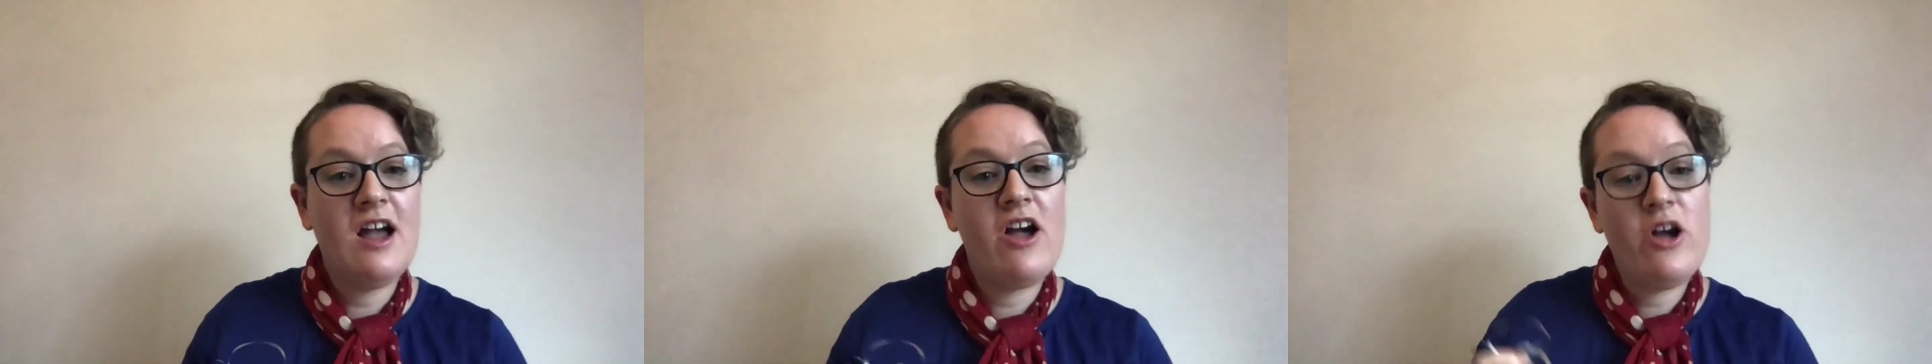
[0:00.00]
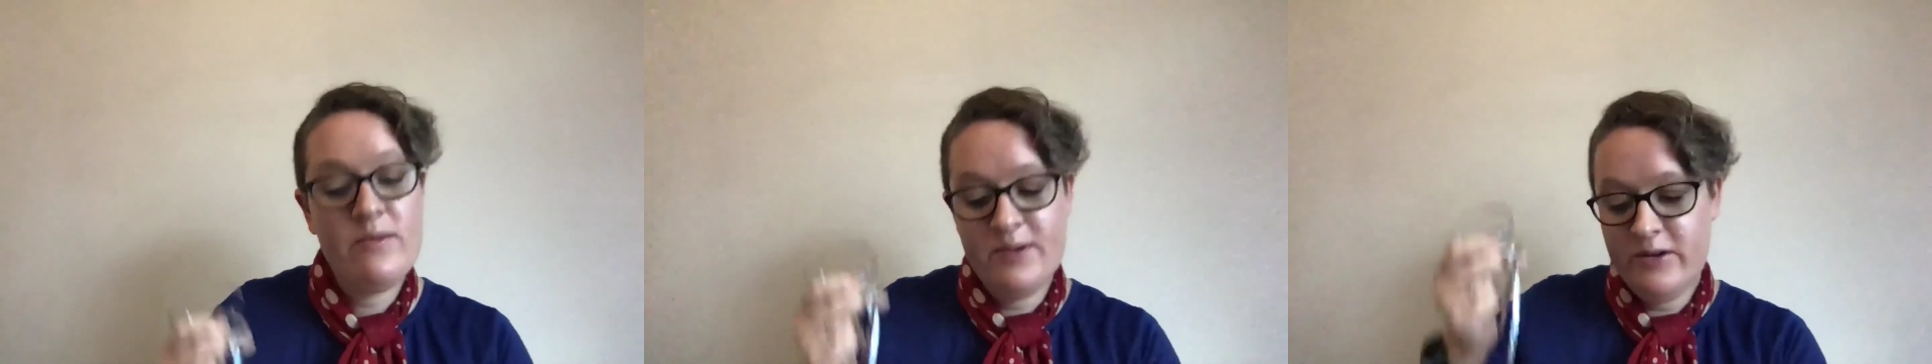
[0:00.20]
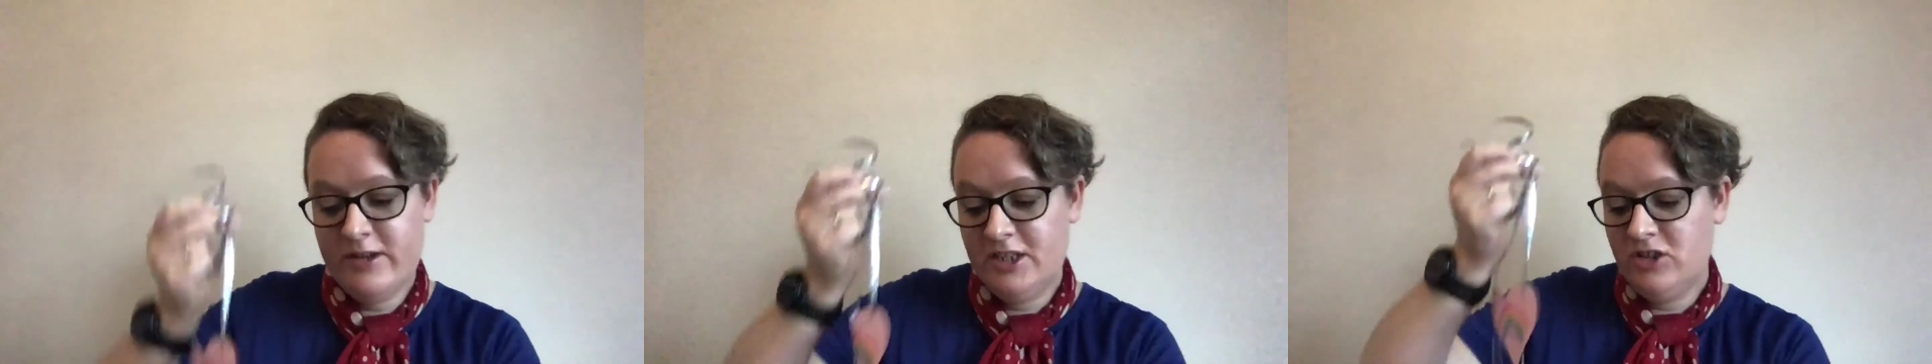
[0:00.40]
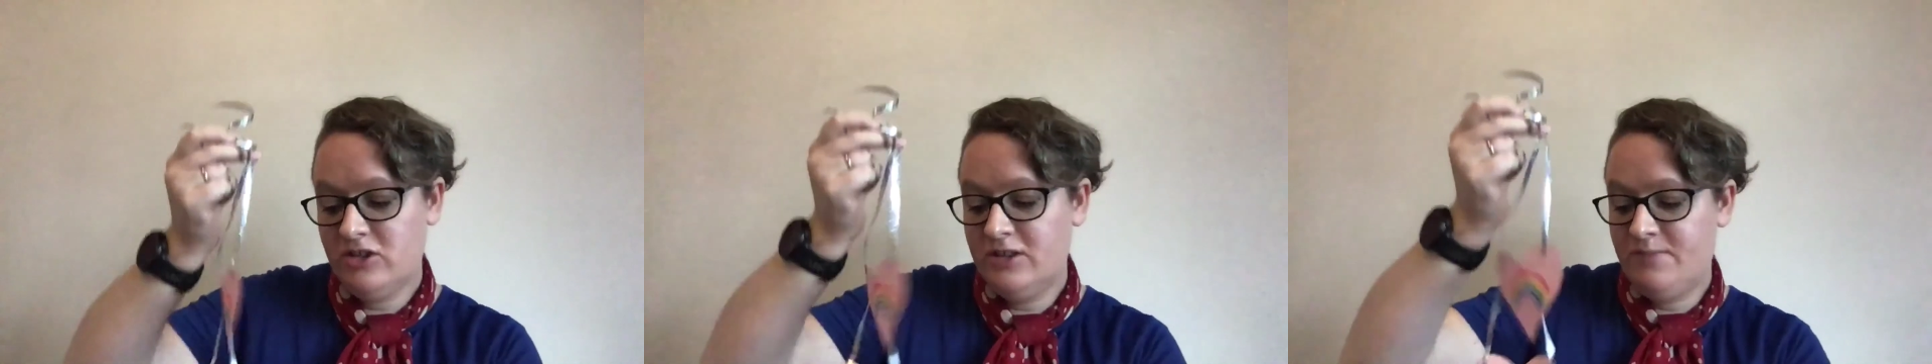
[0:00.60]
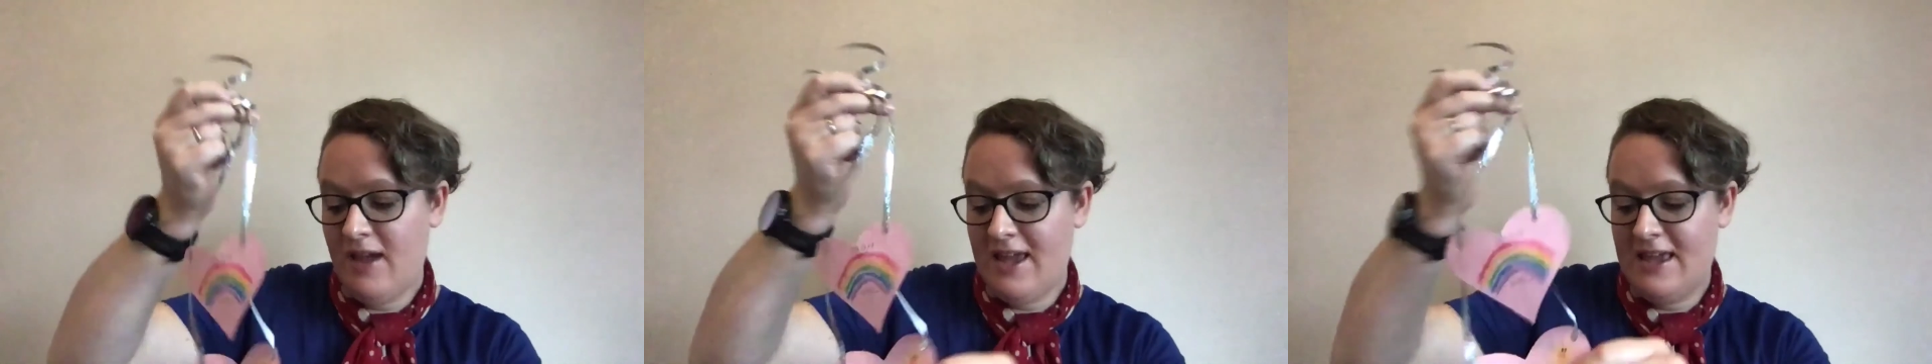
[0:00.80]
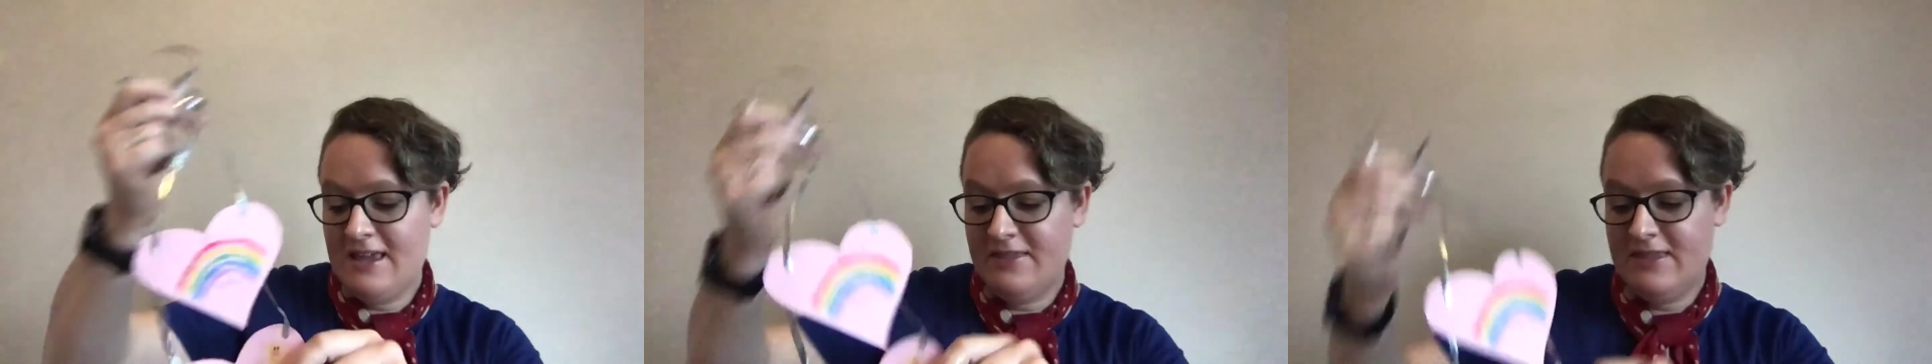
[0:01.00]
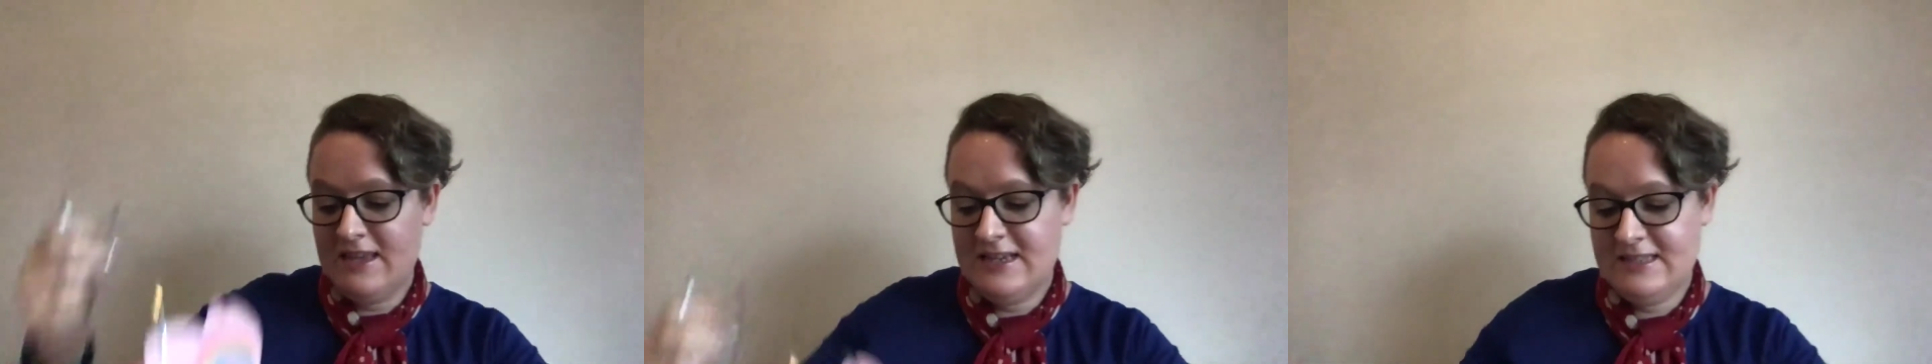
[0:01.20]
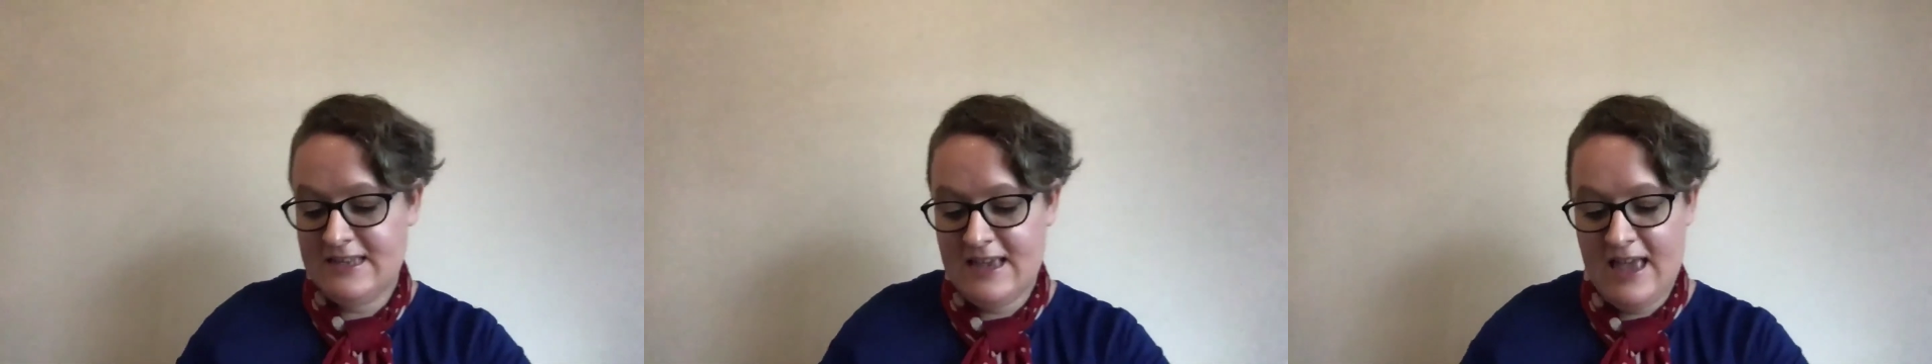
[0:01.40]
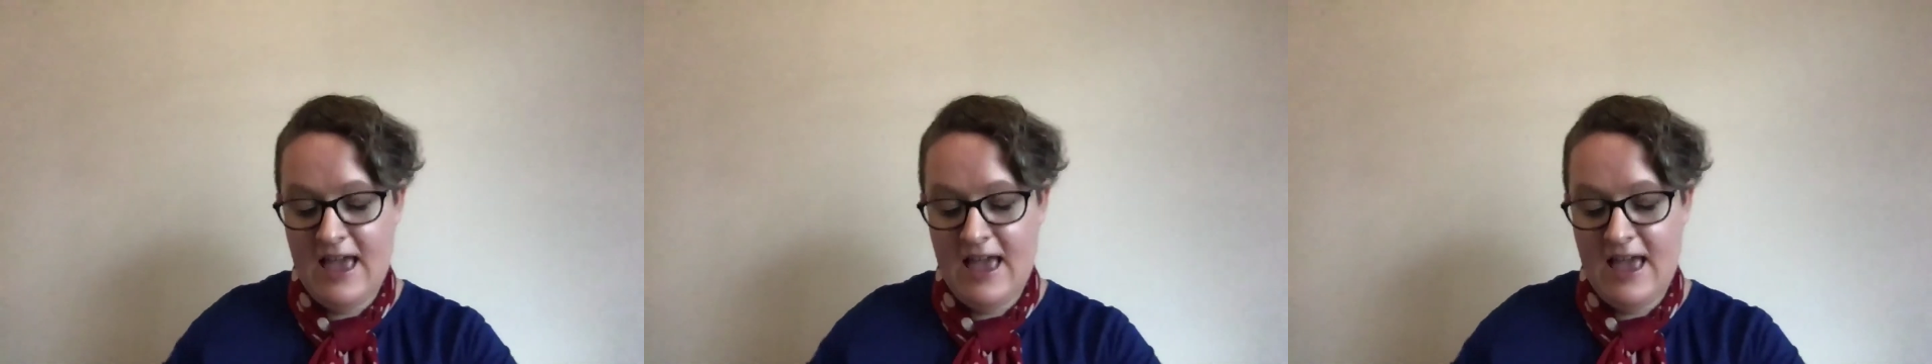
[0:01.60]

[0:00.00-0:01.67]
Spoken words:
I hope you enjoyed making these